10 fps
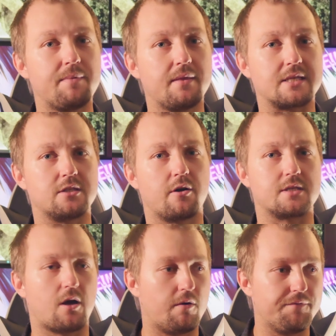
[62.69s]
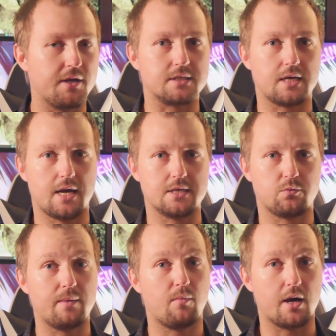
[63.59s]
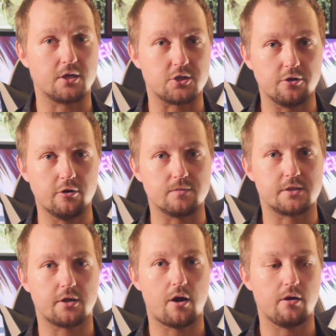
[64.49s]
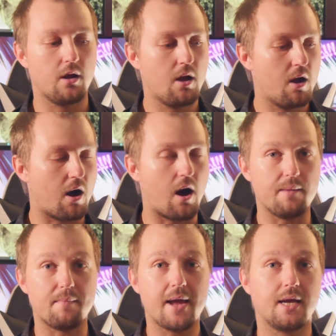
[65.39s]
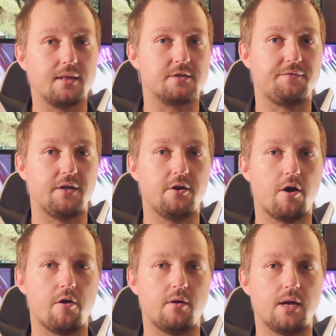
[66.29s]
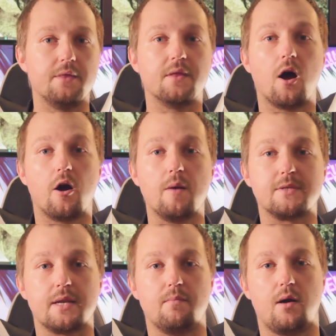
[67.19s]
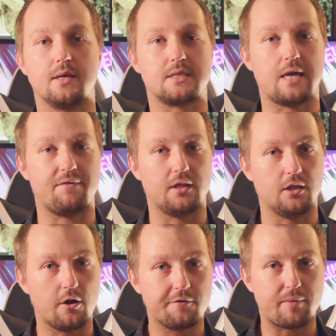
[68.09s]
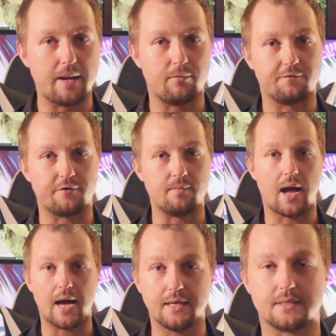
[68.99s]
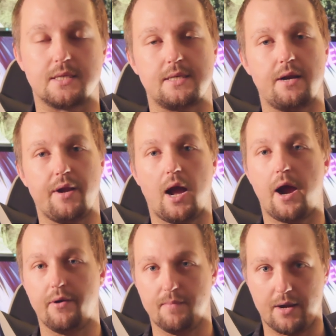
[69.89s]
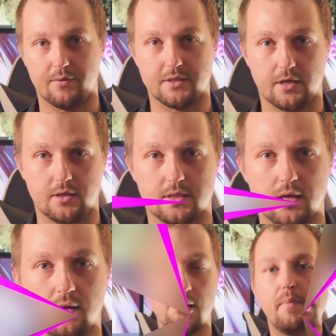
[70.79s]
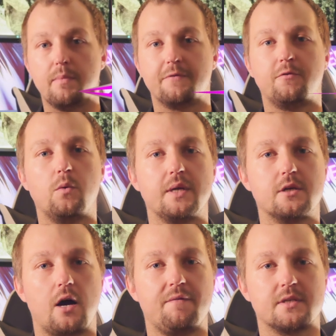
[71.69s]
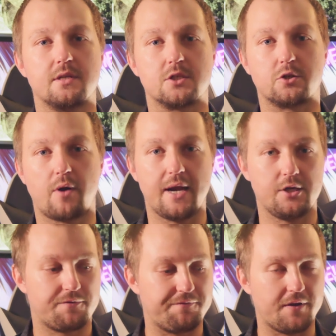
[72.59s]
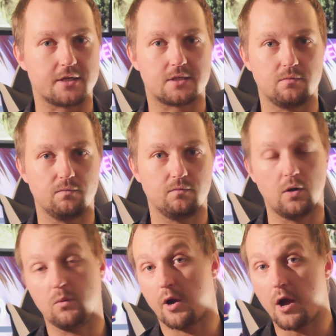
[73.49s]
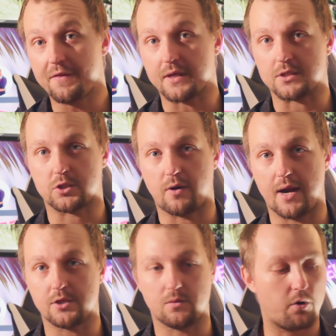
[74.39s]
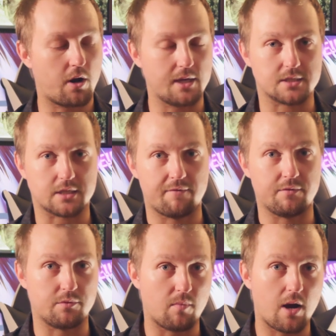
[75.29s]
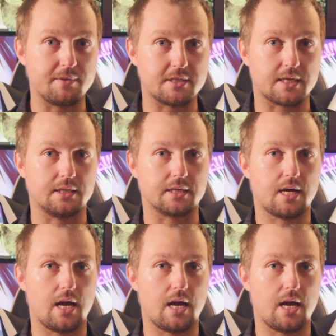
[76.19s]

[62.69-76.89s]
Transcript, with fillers: something that's not as obvious as one might assume. So I'm making this video in the hopes that it might save a lot of people from unnecessary RMA returns. But before we dive into the strange fix, well, what I think is strange and what I discovered with my particular